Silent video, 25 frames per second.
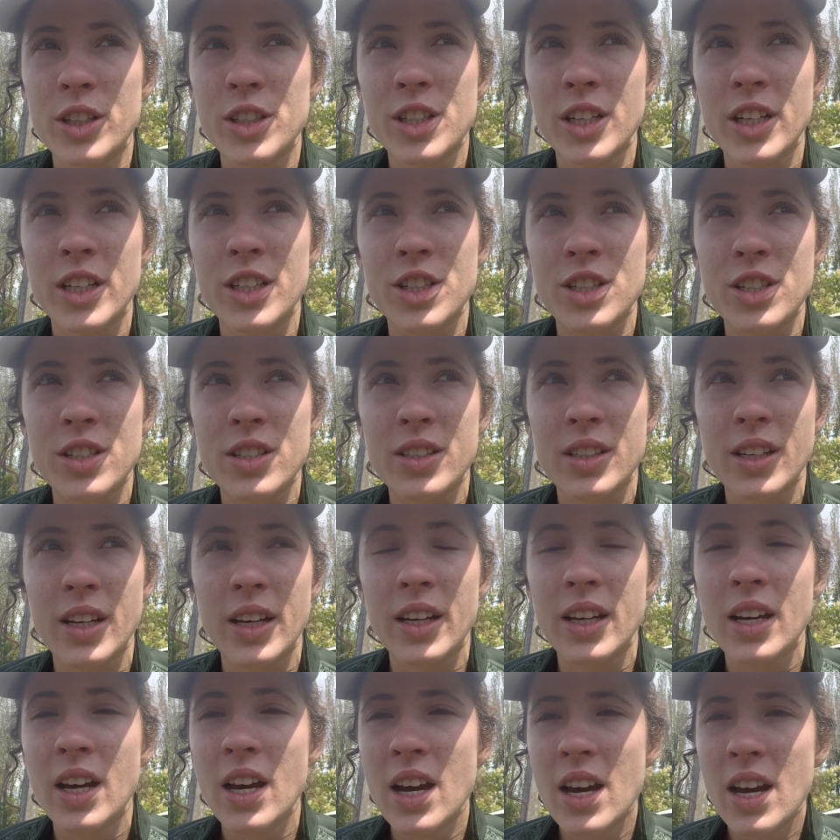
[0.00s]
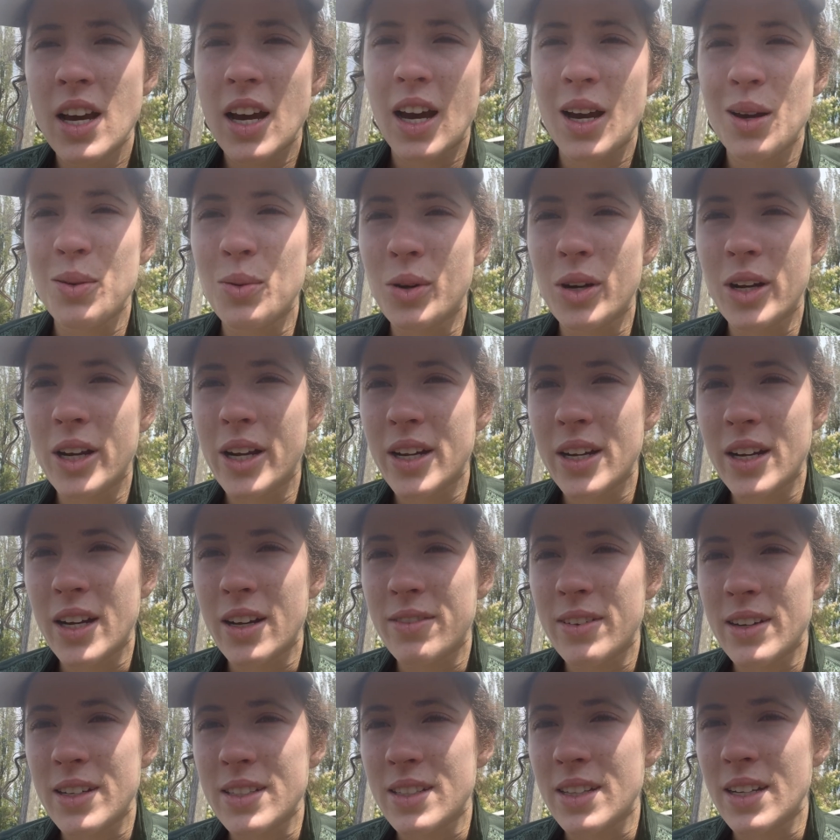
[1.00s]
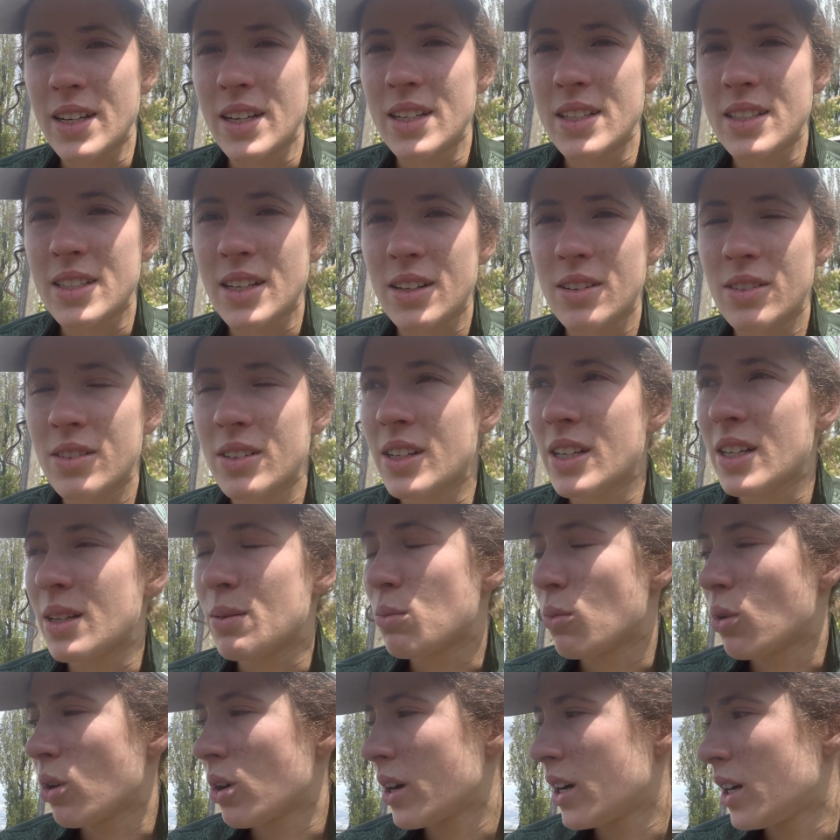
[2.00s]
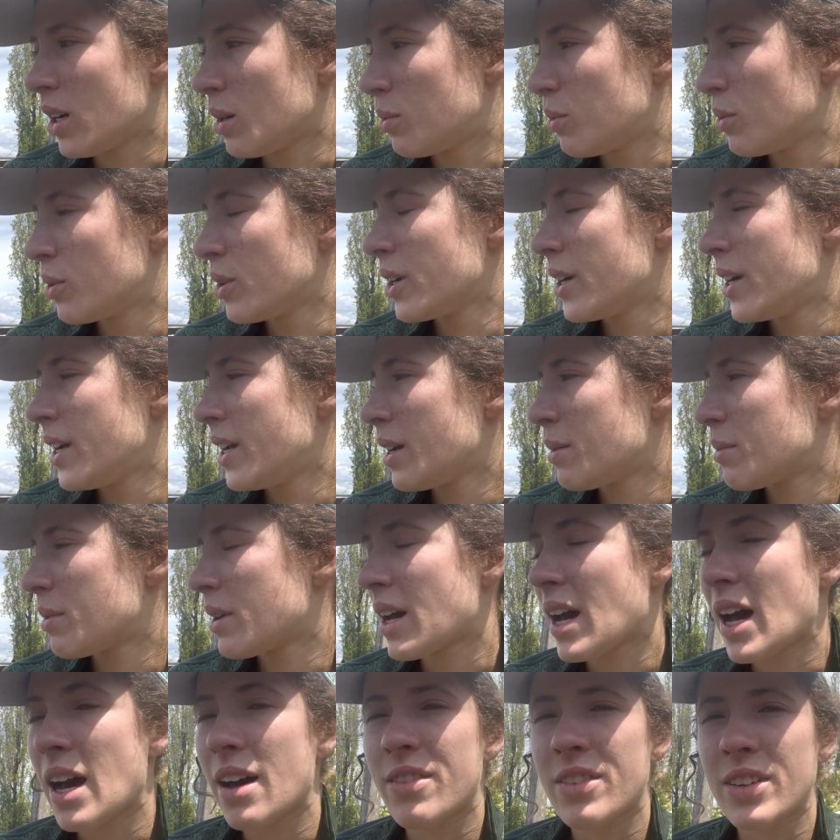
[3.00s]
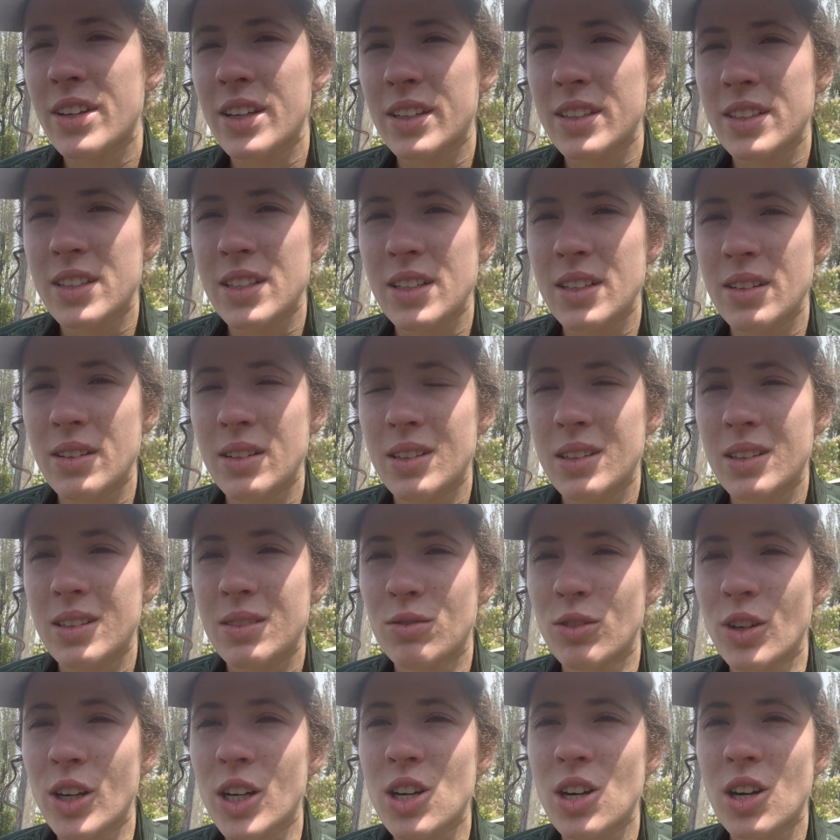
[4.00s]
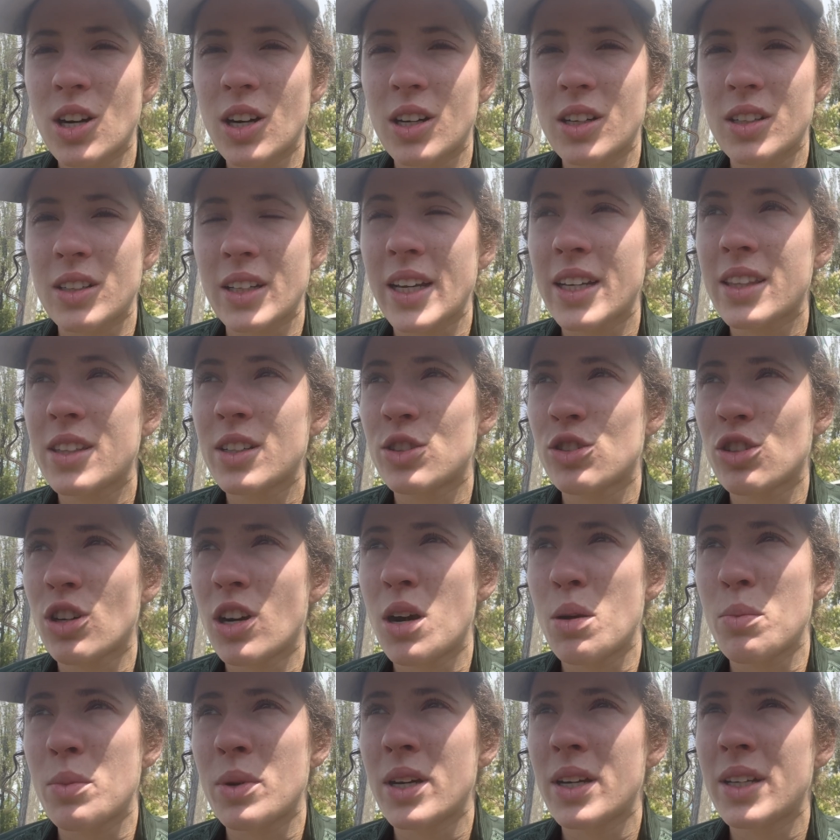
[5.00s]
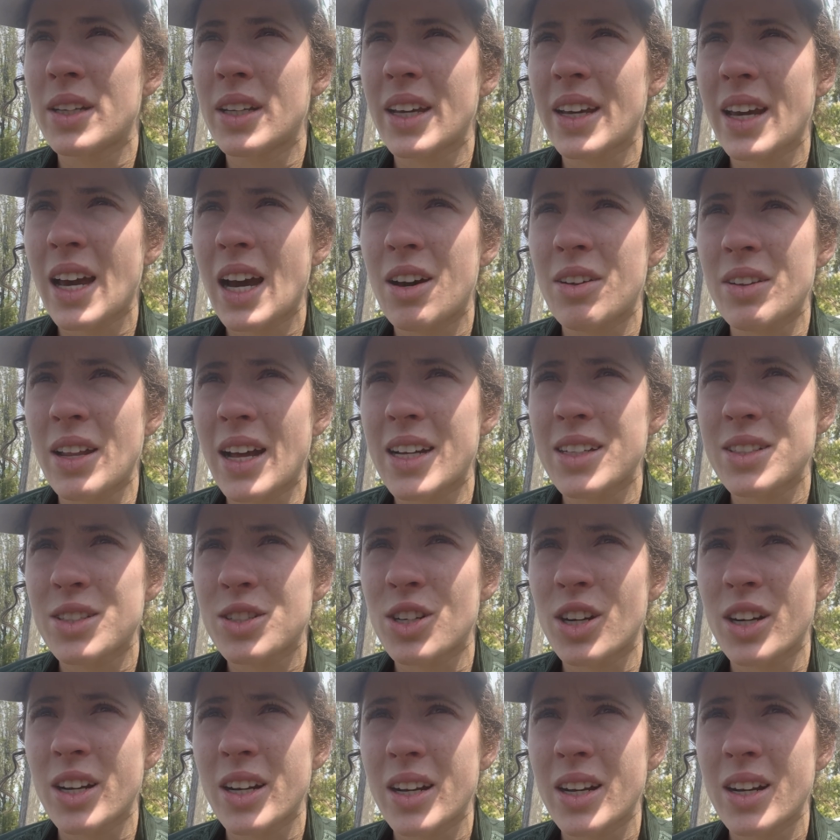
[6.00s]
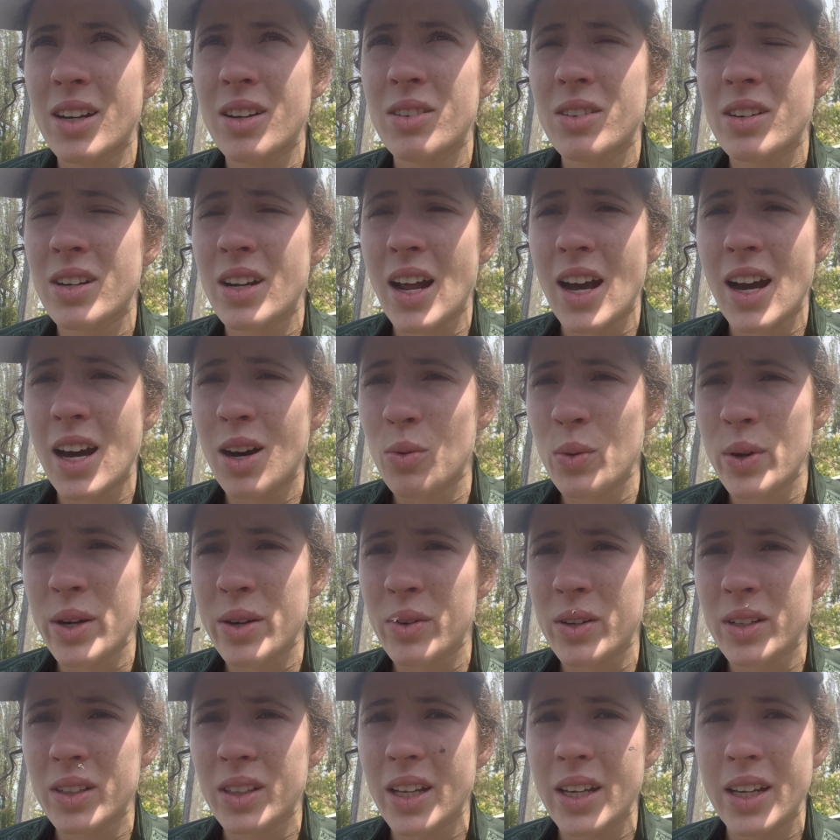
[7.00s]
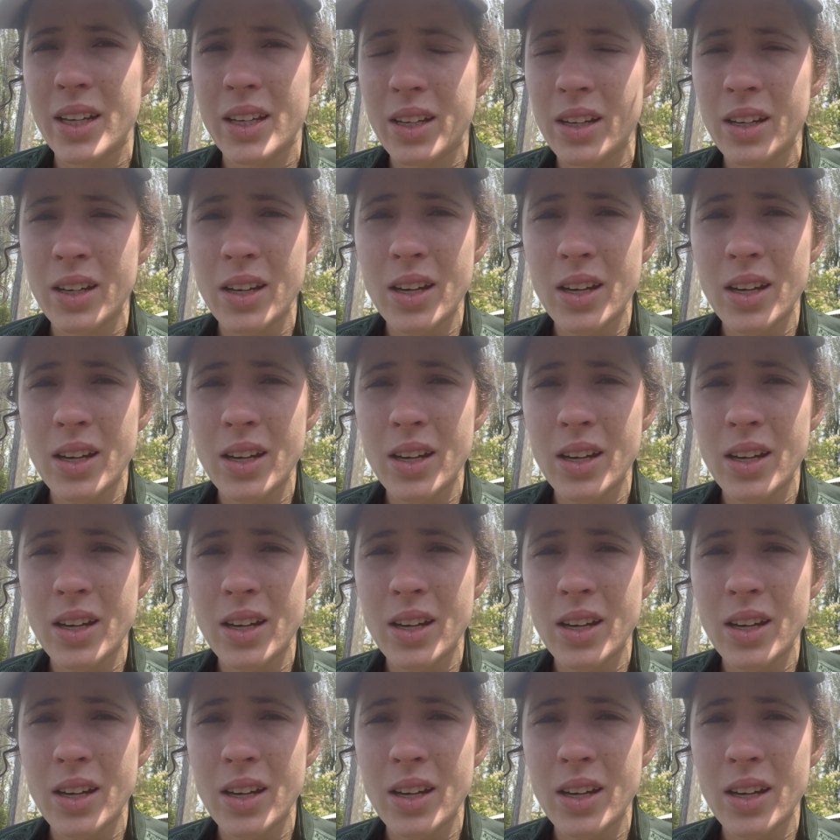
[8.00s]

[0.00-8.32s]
and just like I worry enough as it is. I don't need more help worrying, but having to recall like the trauma and like how that started out and how we were like